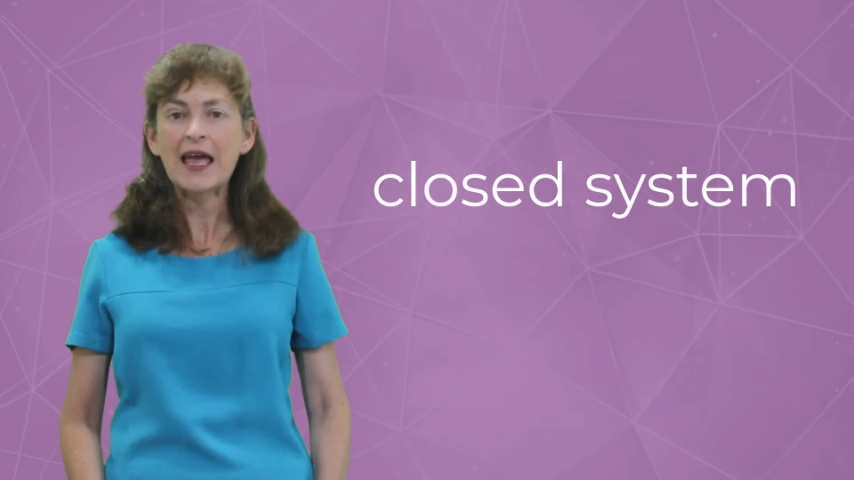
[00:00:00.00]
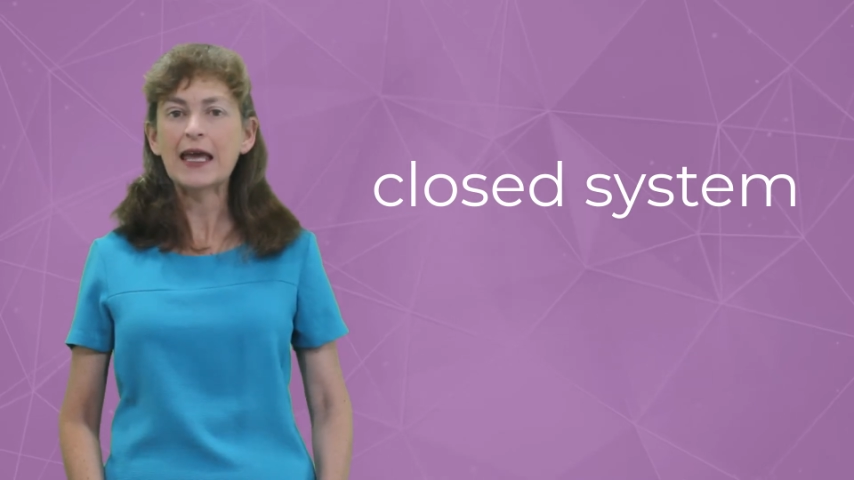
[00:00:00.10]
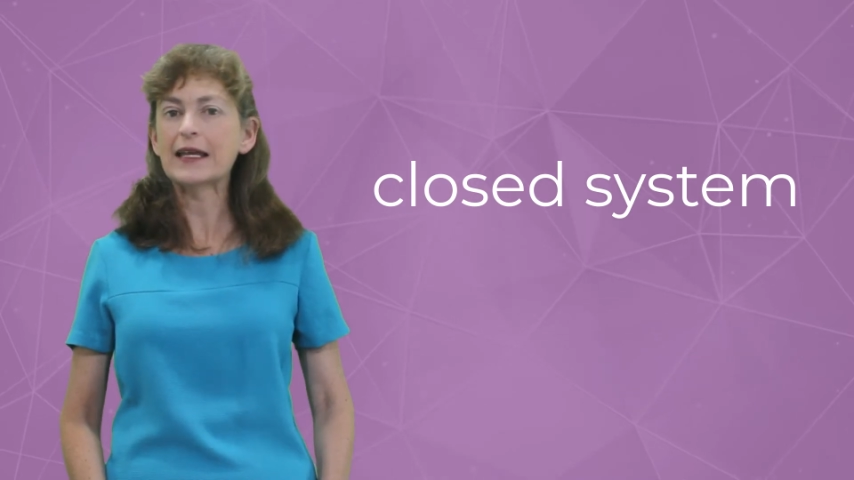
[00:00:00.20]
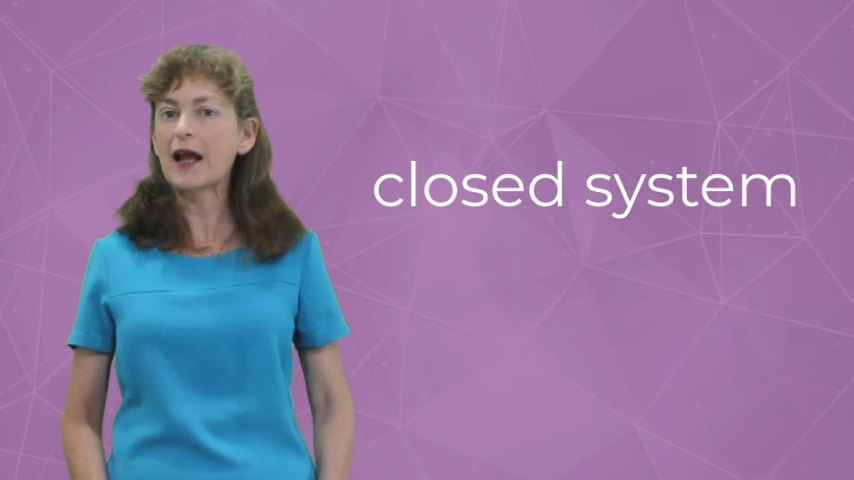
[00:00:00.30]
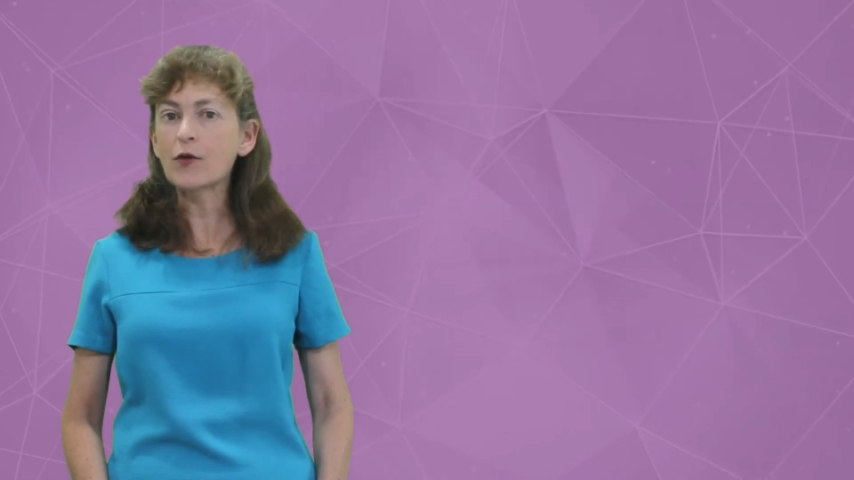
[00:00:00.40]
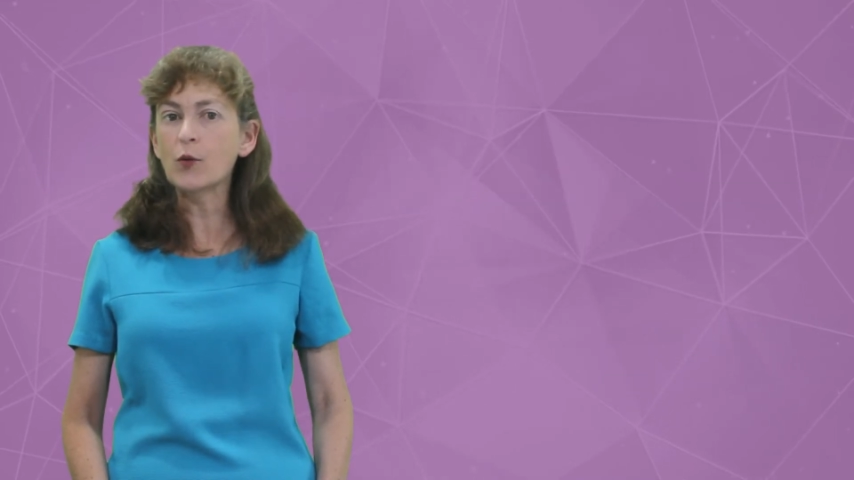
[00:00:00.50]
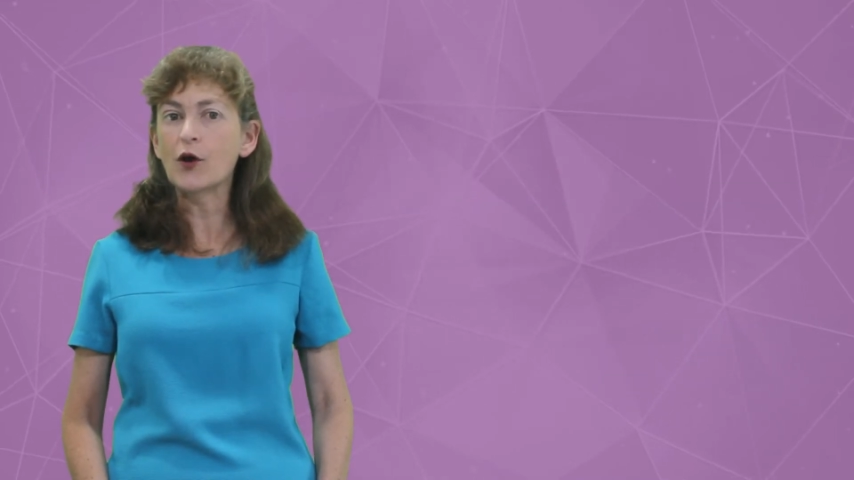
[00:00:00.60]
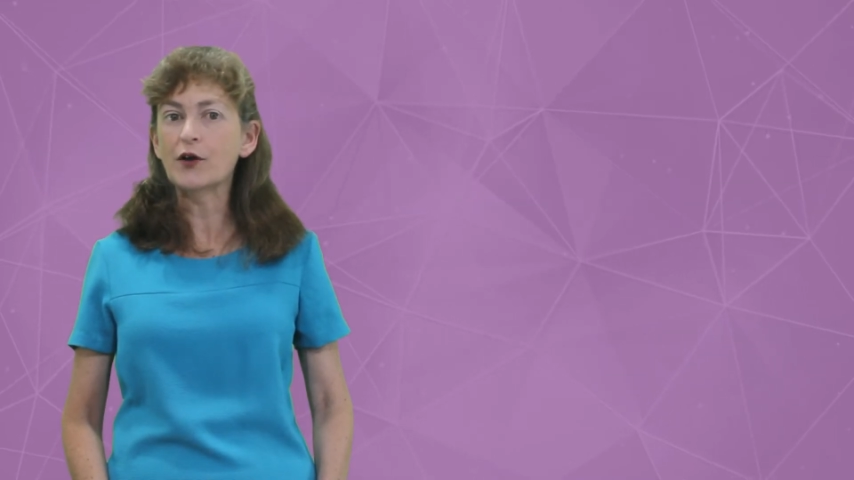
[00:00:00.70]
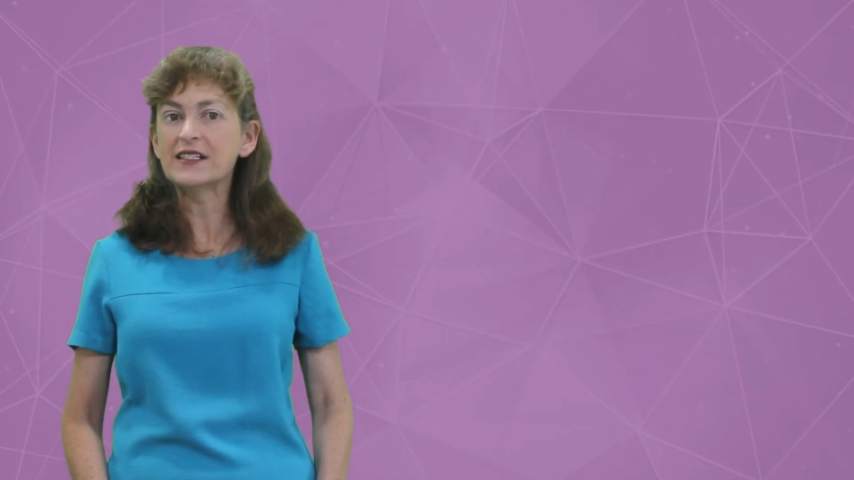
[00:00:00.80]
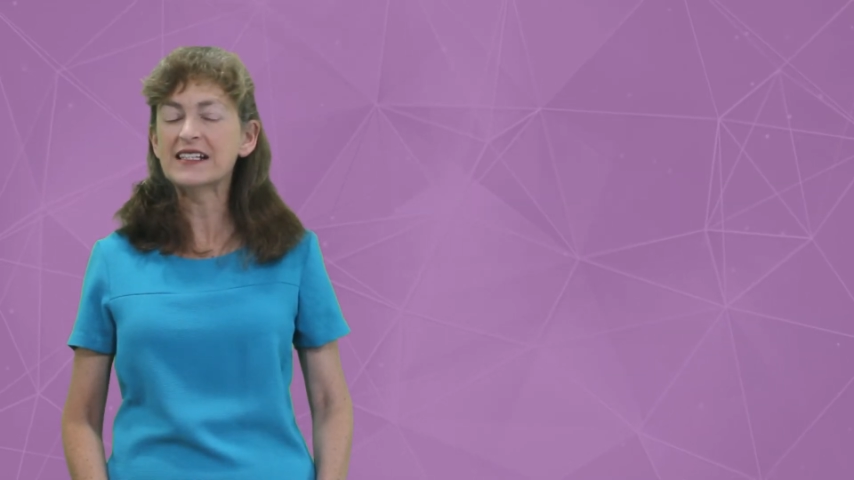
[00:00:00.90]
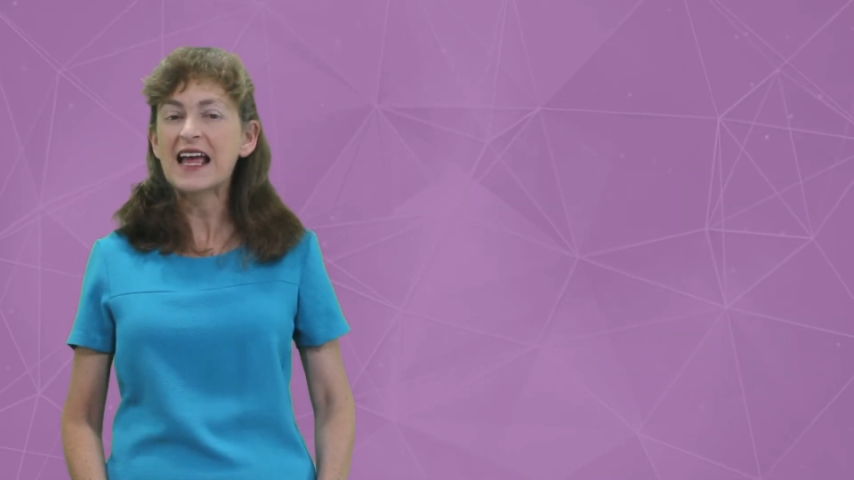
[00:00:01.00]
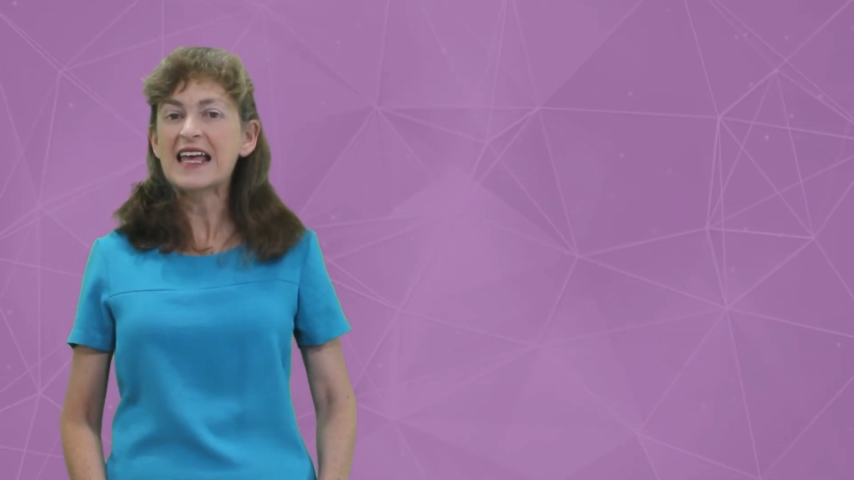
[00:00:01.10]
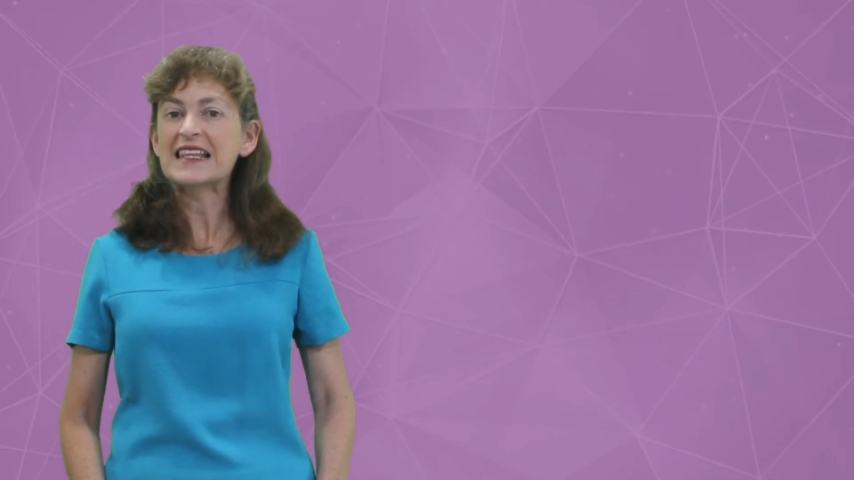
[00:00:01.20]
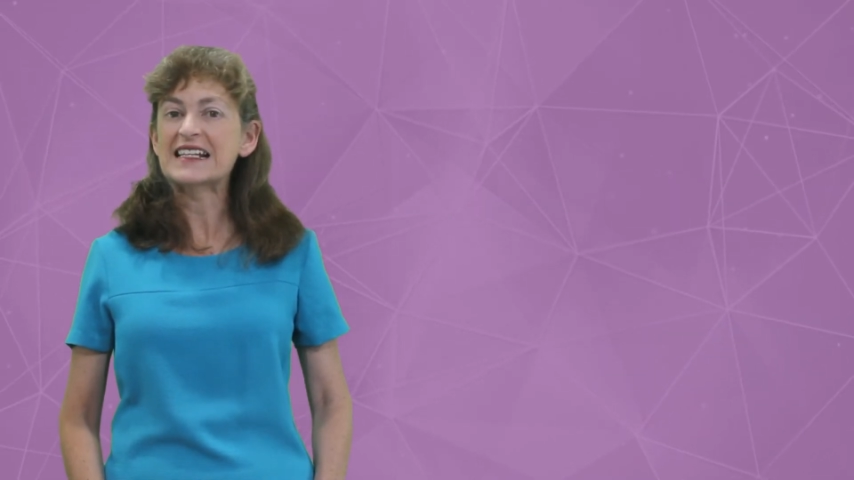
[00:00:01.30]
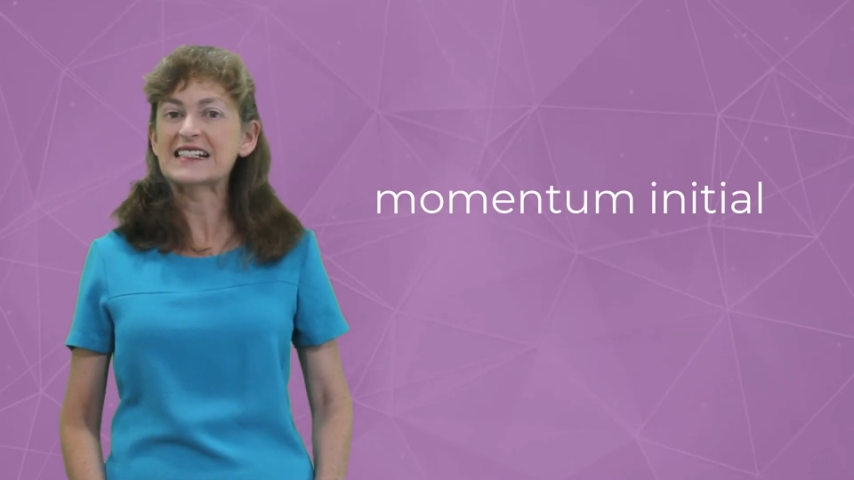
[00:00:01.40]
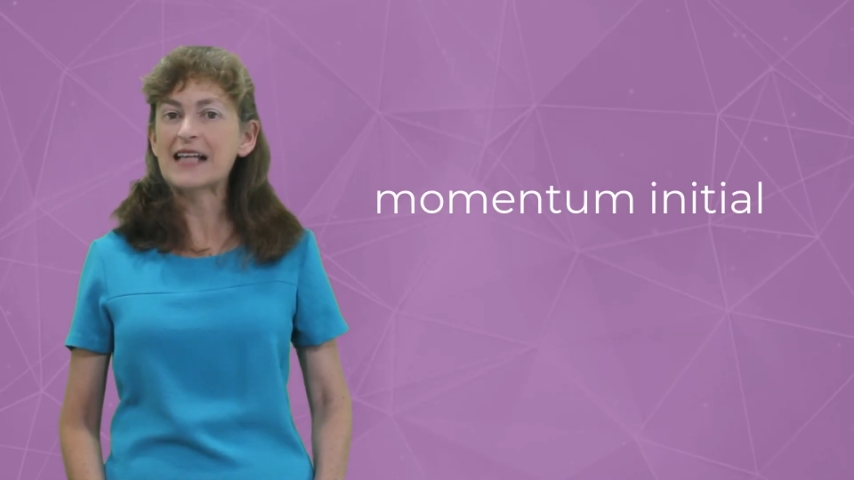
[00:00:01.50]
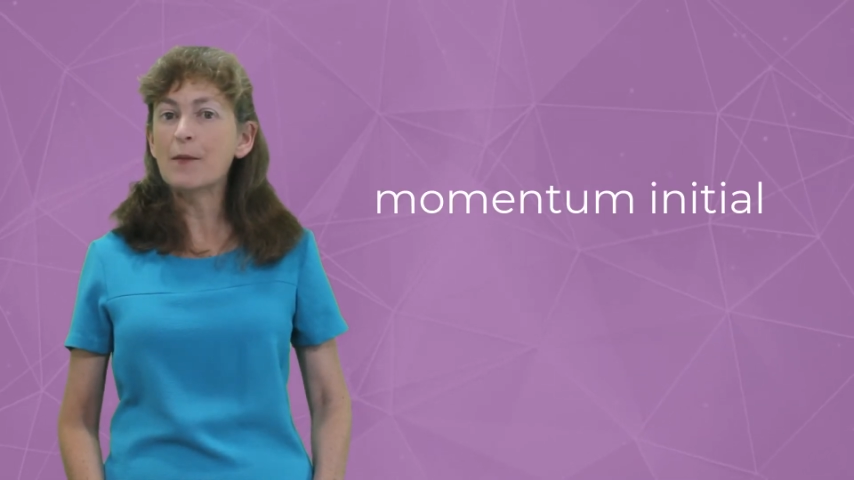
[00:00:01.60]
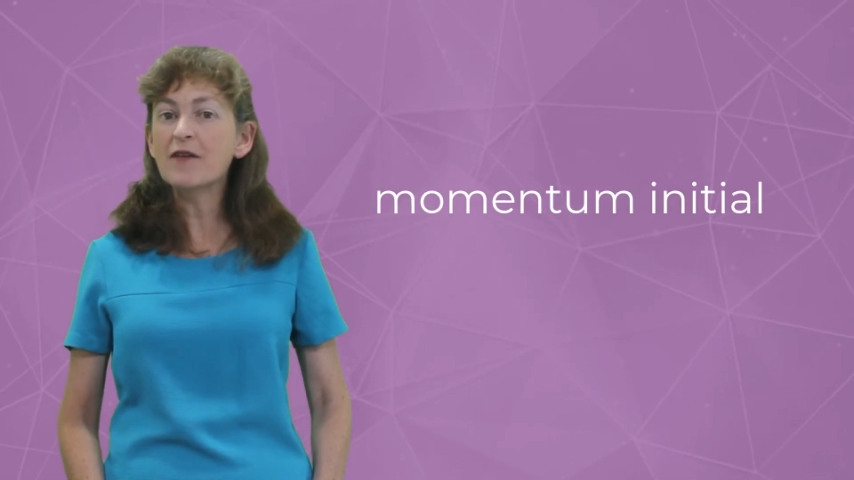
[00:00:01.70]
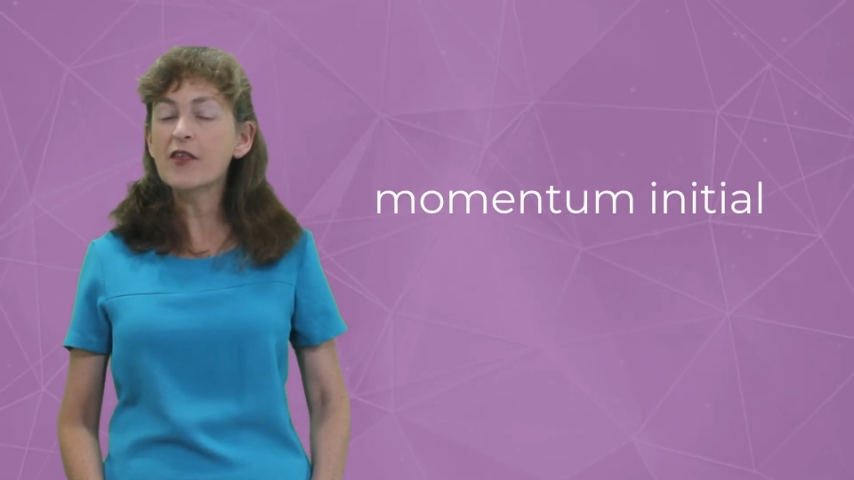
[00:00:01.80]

In other words, the sum of